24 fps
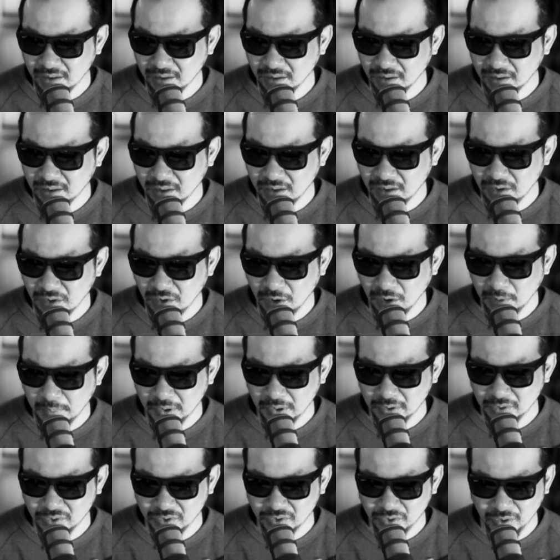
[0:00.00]
to hop
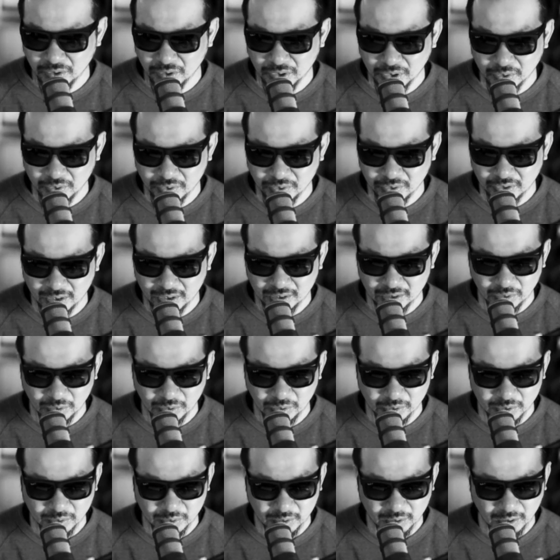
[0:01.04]
on socials and
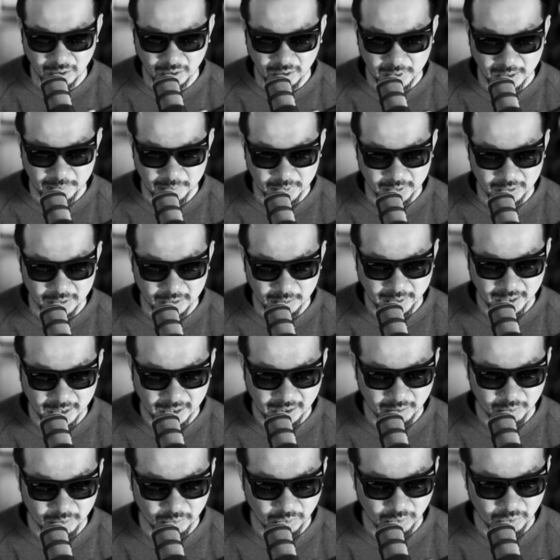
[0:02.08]
talk to a lot of people
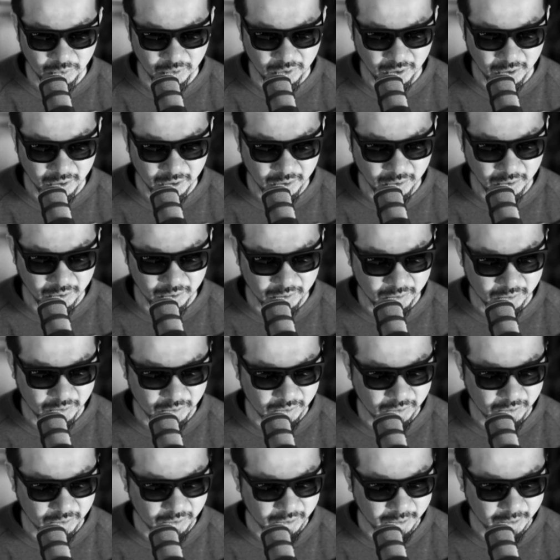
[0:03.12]
about
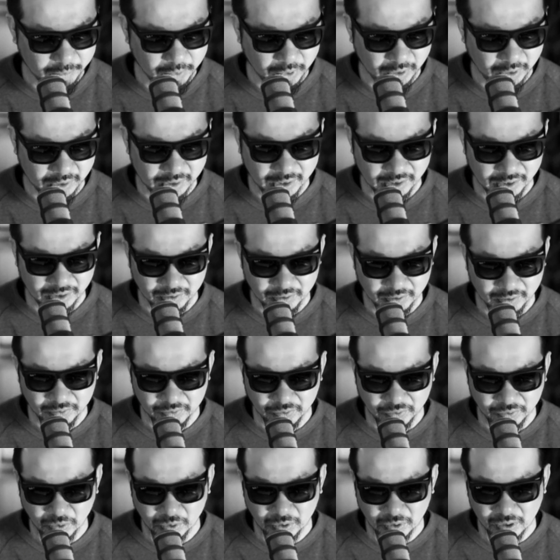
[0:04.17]
the process
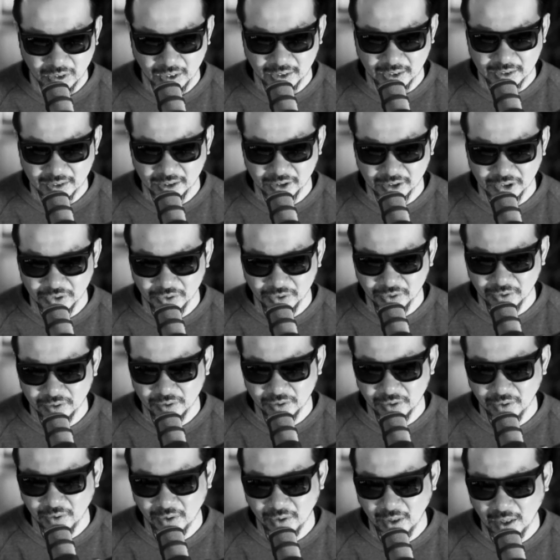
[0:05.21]
of organizing a shoot.
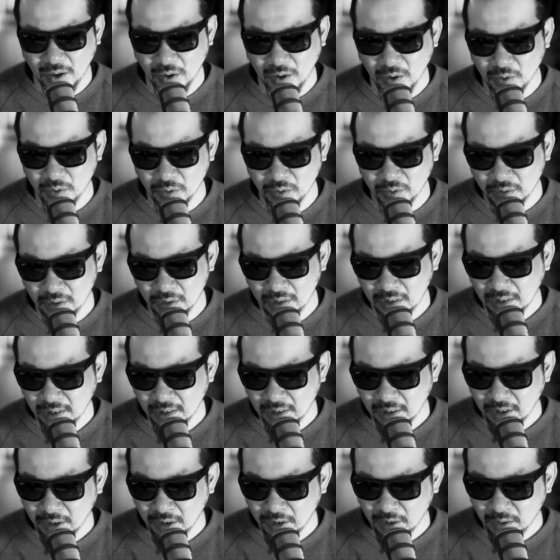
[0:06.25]
You know, that whole
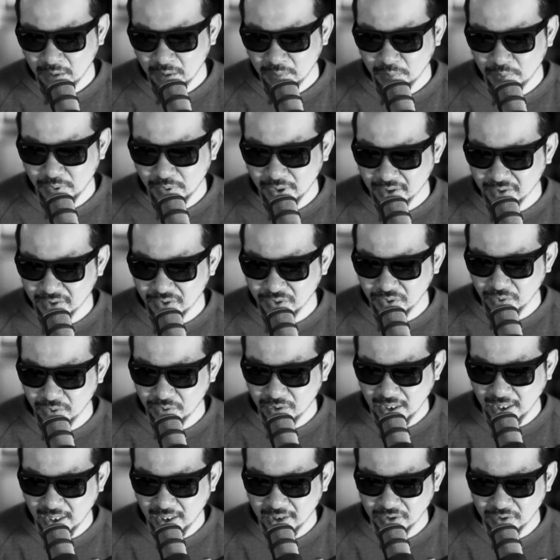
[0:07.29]
bring a
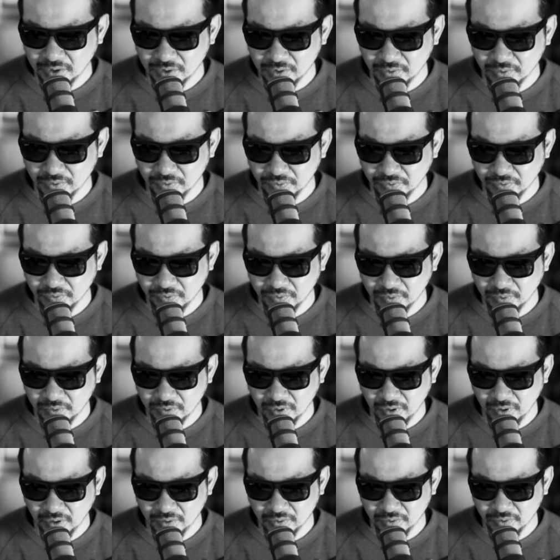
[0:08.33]
suitcase
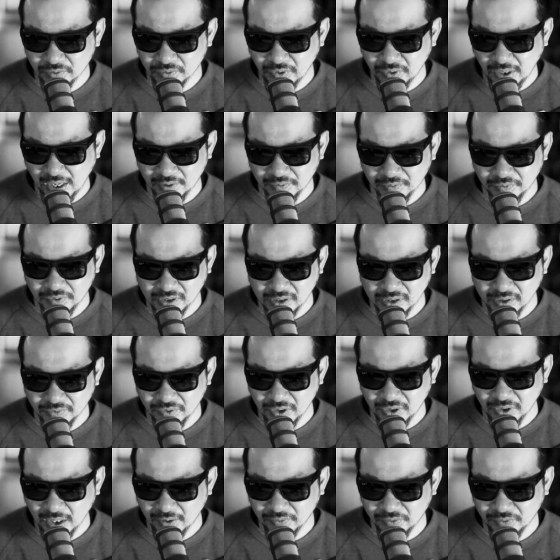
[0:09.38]
of outfits if you
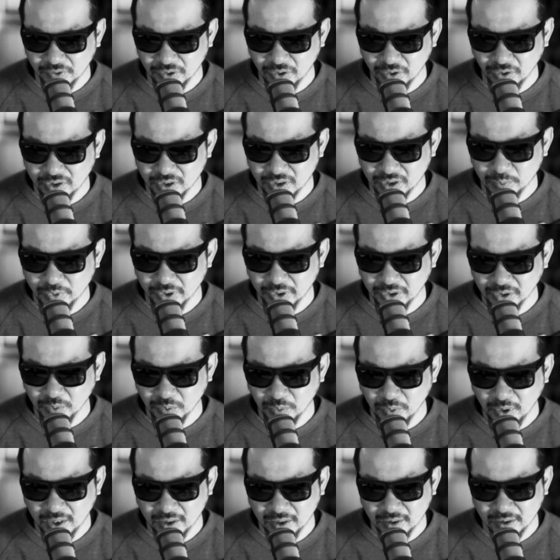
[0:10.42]
have to. Don't just bring the
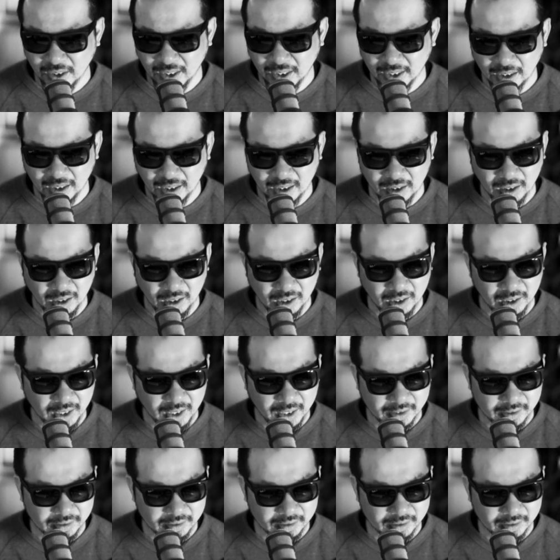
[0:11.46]
one. Like I